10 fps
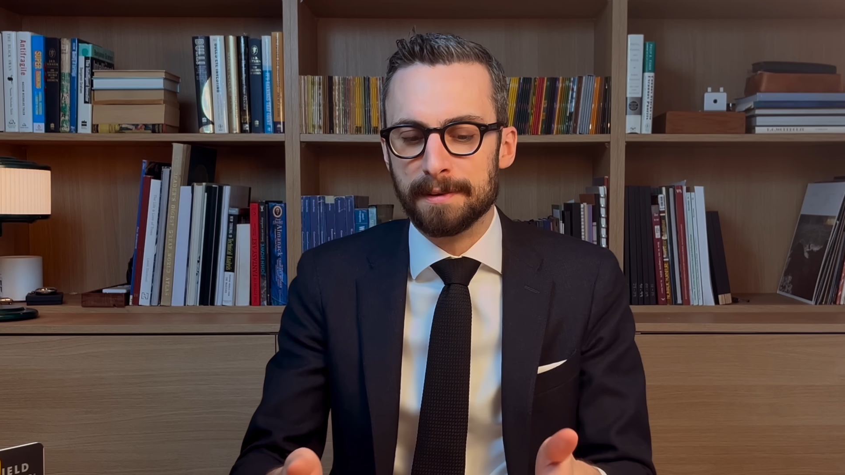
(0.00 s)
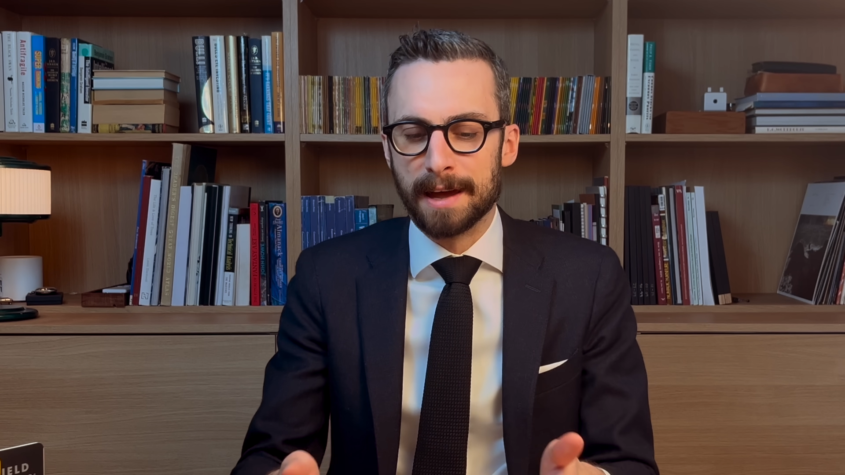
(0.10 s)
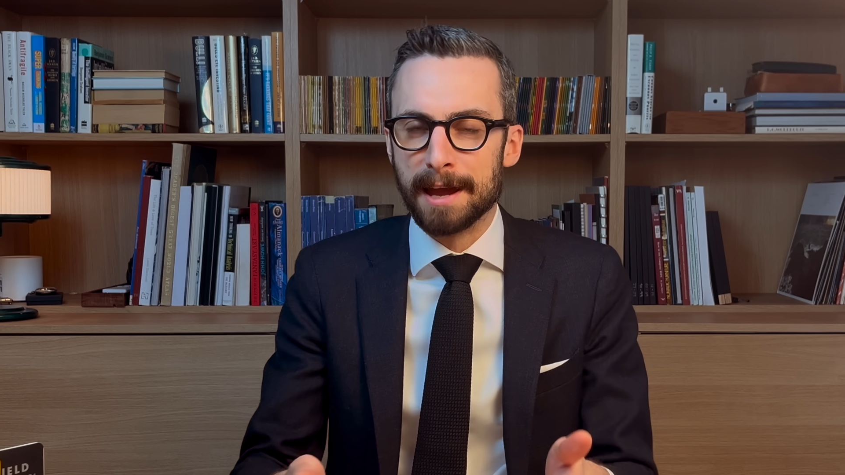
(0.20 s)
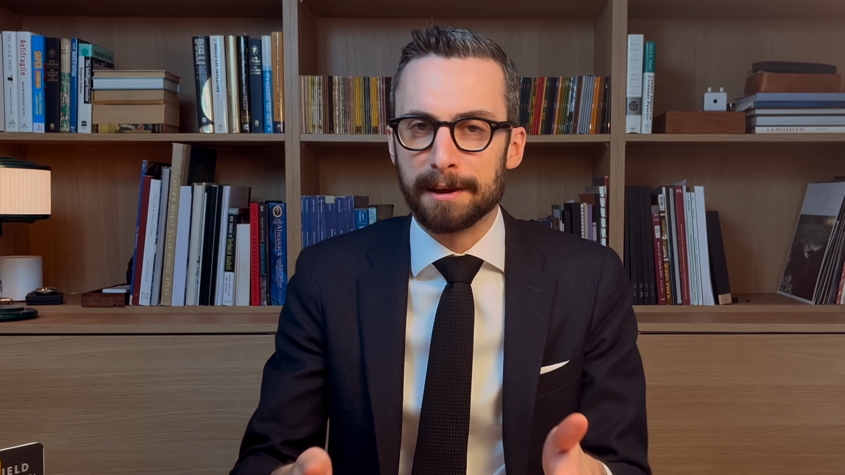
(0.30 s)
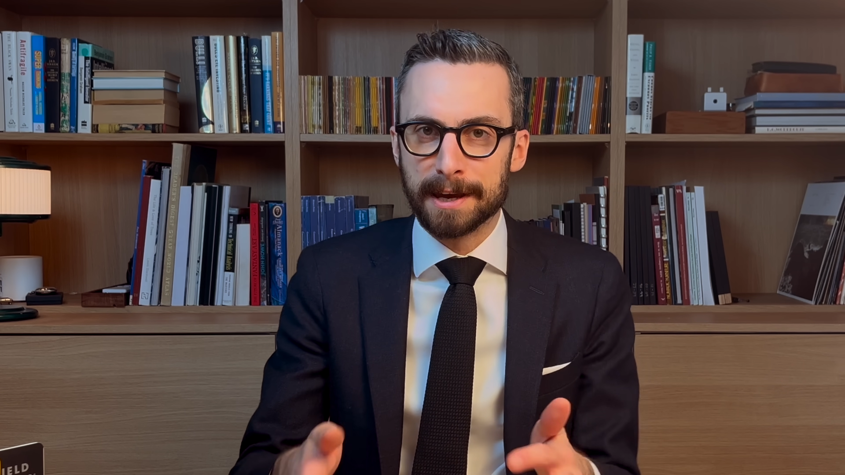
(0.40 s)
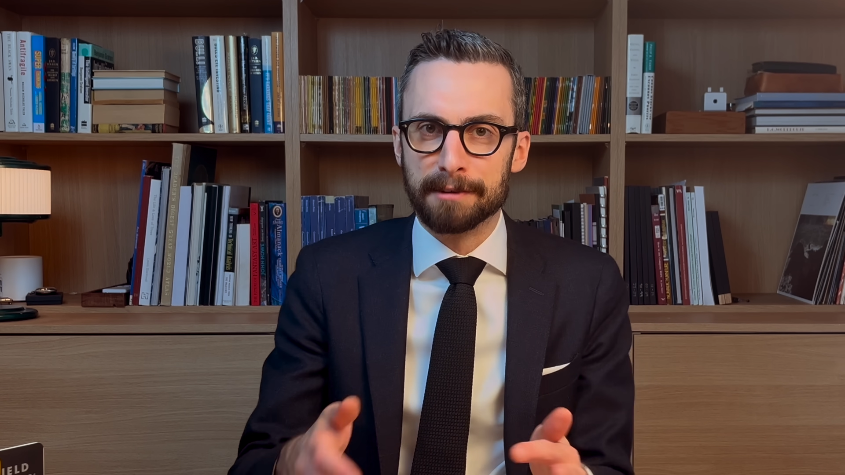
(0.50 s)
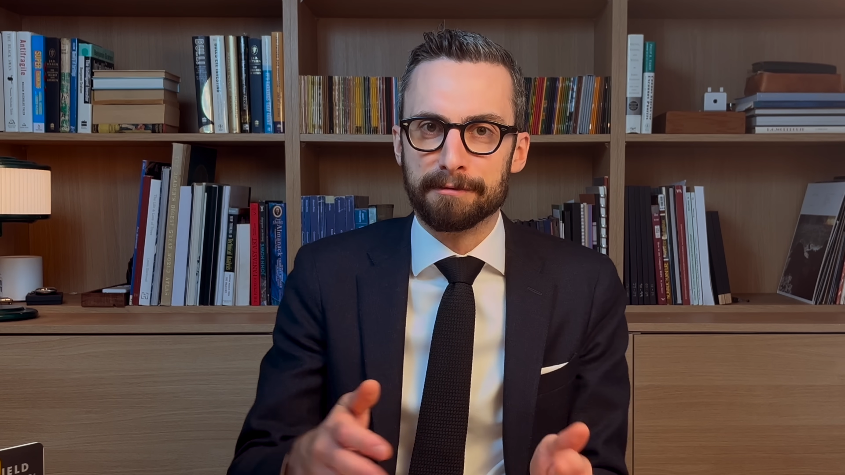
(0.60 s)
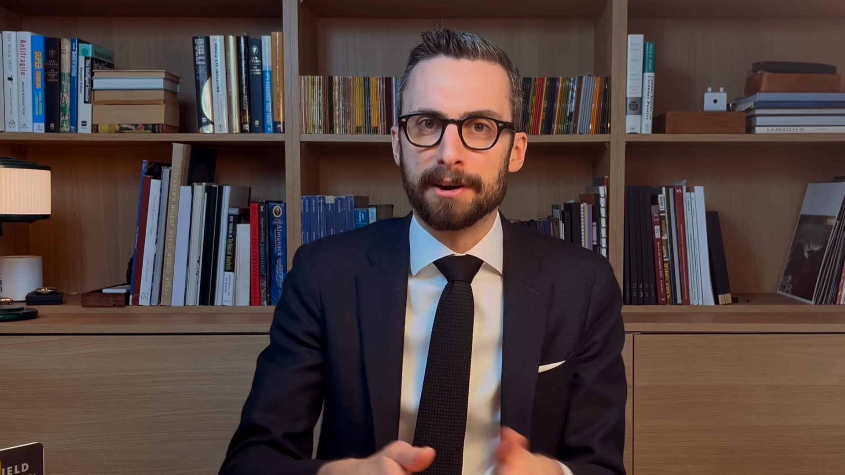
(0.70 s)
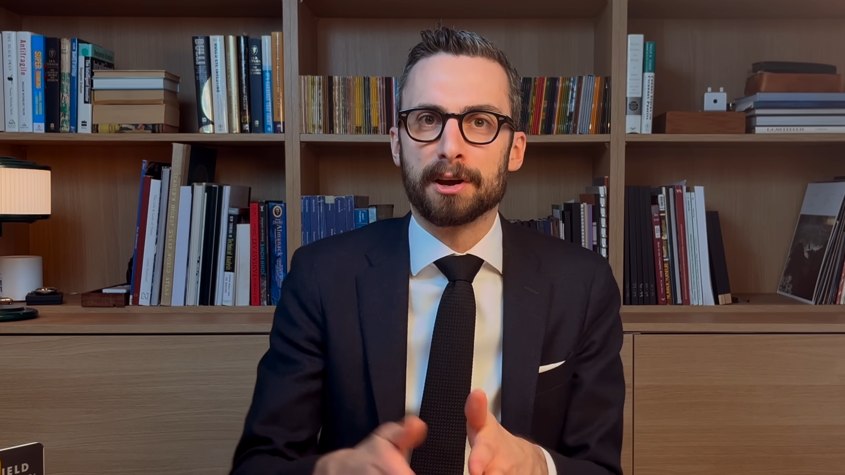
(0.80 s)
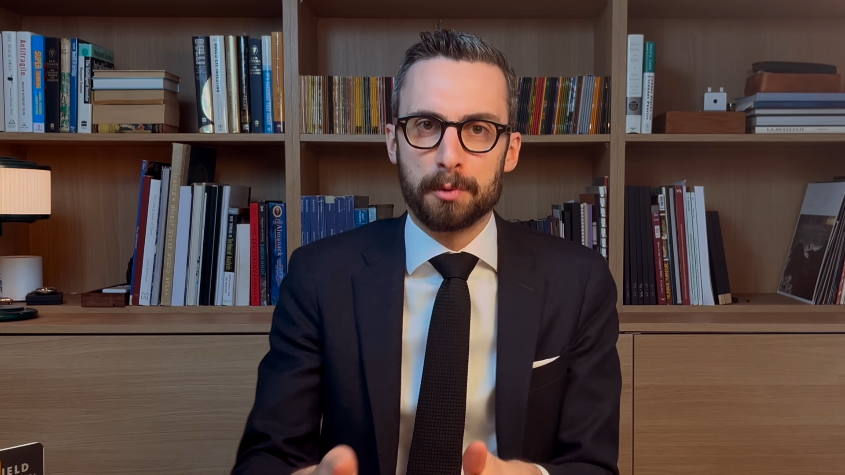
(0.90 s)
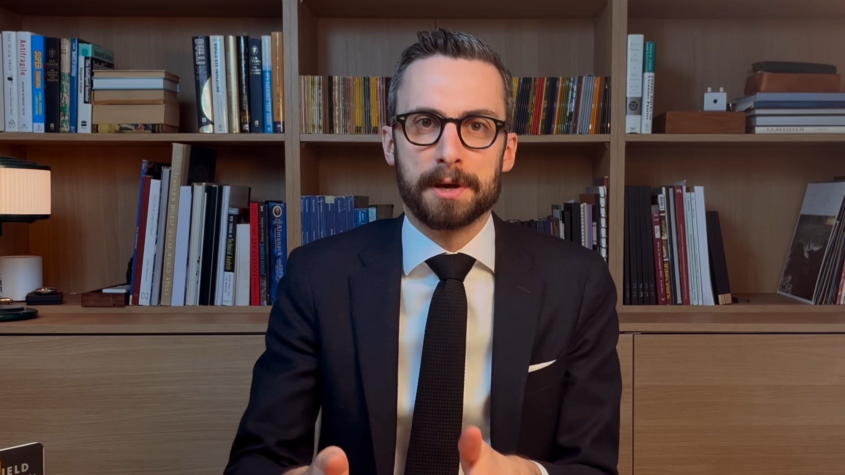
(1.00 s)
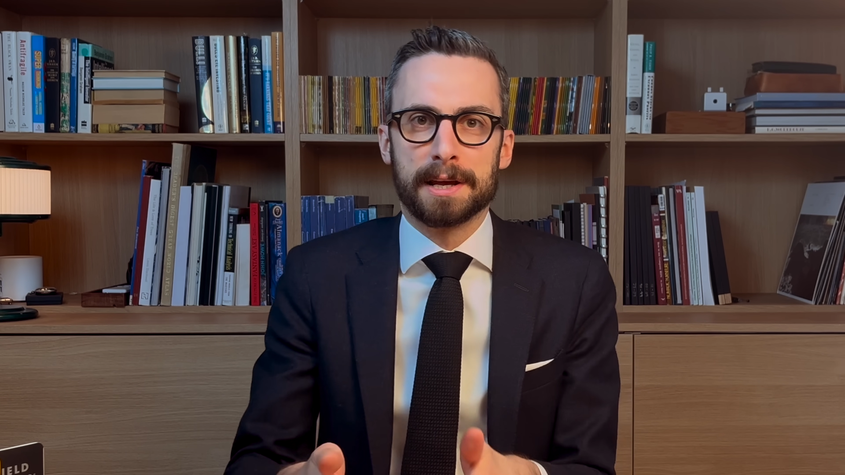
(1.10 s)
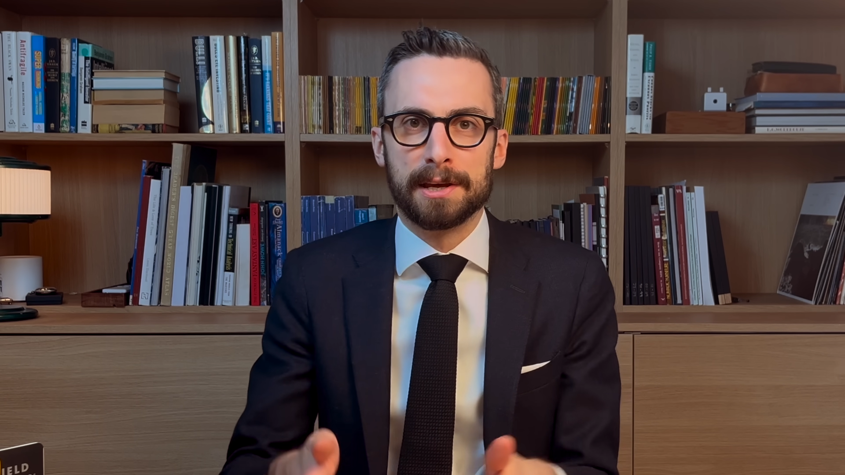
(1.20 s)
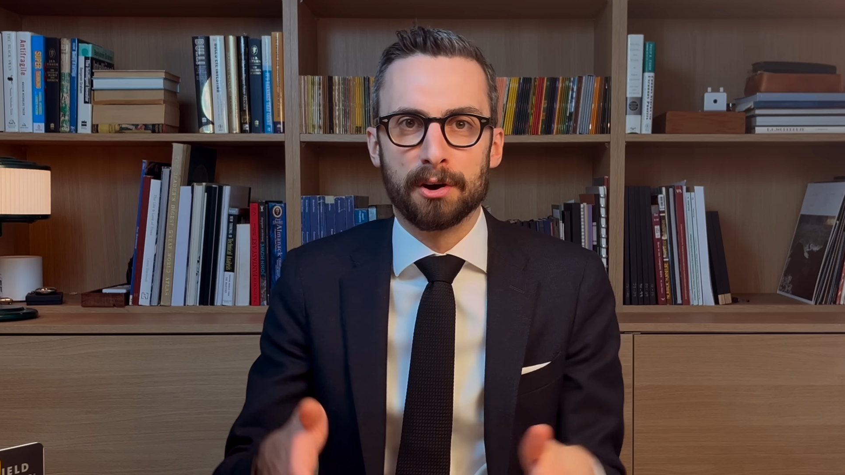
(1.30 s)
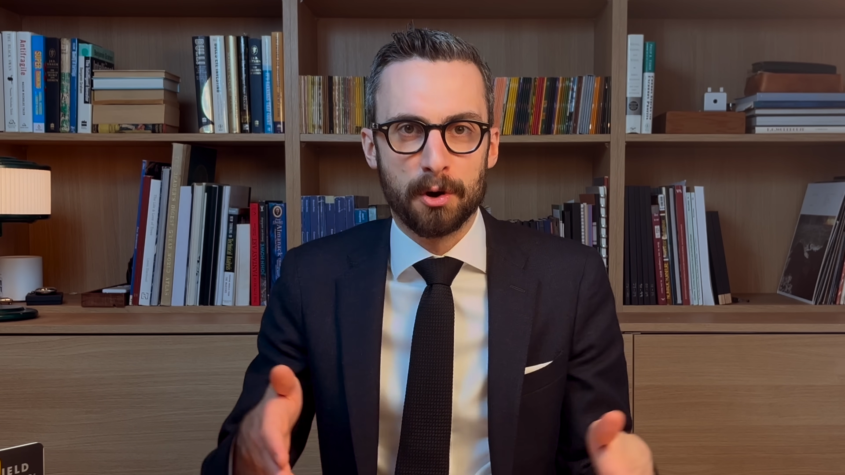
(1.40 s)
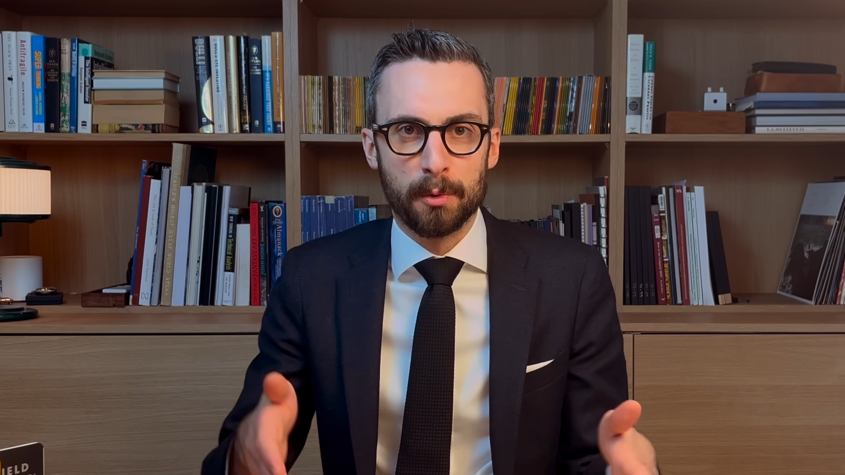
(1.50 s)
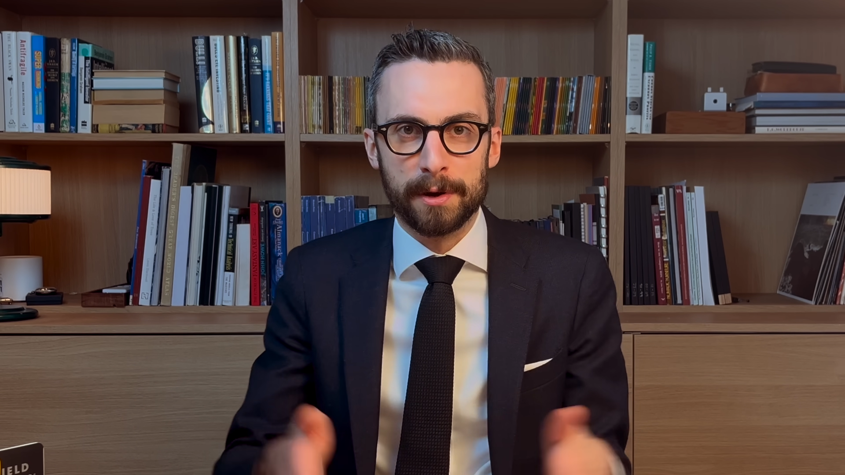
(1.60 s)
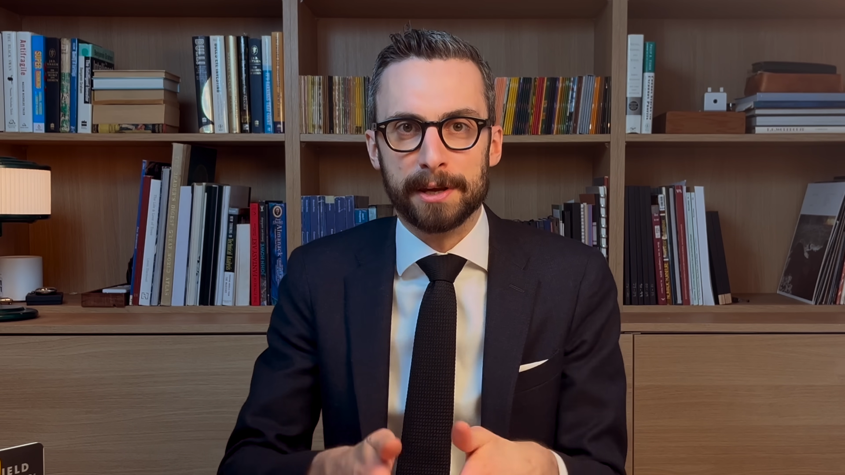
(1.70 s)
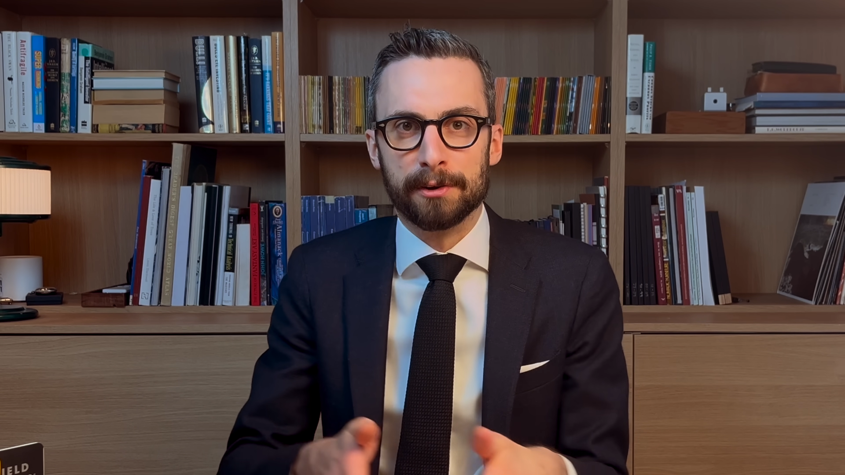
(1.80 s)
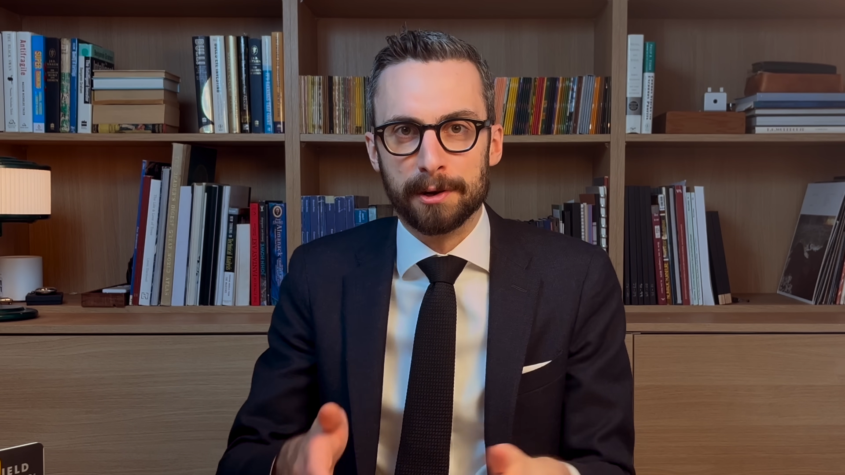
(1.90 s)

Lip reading: I can very quickly hone in on